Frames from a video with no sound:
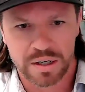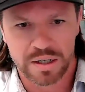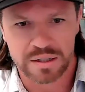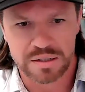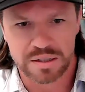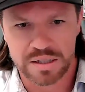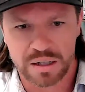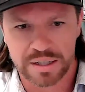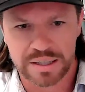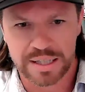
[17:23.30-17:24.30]
It's
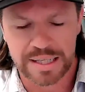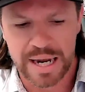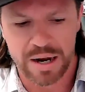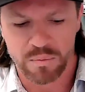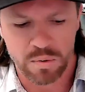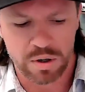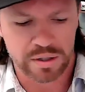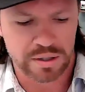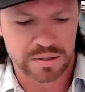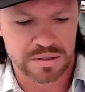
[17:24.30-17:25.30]
not like they can't
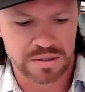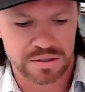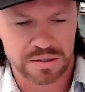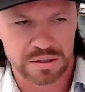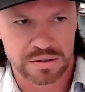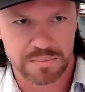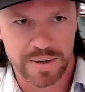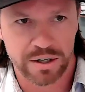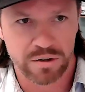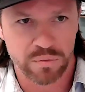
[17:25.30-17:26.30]
work. It's a
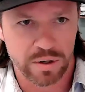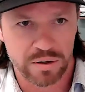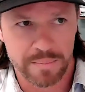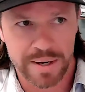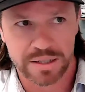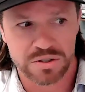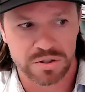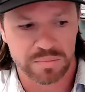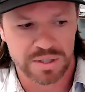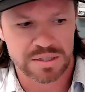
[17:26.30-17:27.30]
matter of whether it matches
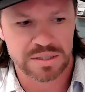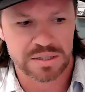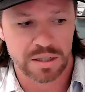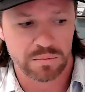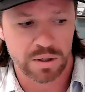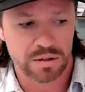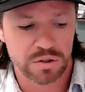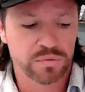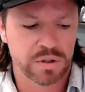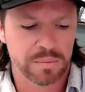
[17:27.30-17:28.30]
your business and whether
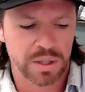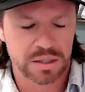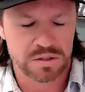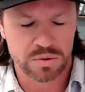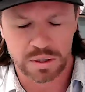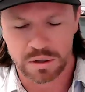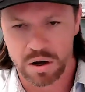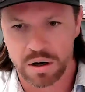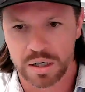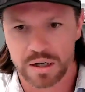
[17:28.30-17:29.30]
you've committed to it
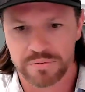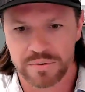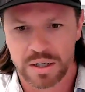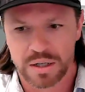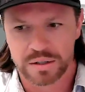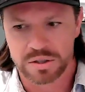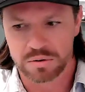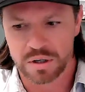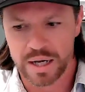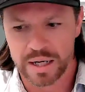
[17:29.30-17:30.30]
long enough to
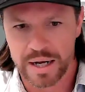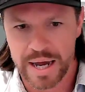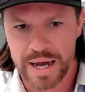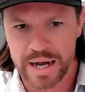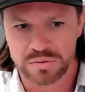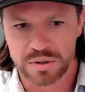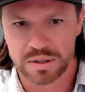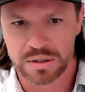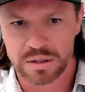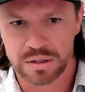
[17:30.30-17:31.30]
learn how to
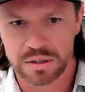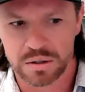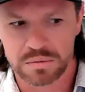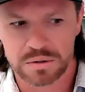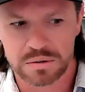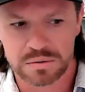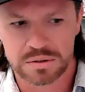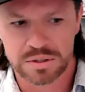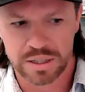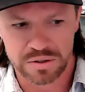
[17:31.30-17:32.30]
actually,
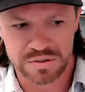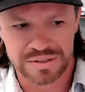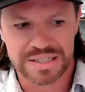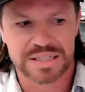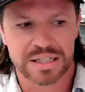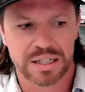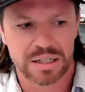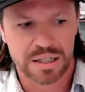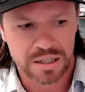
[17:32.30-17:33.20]
take those leads in,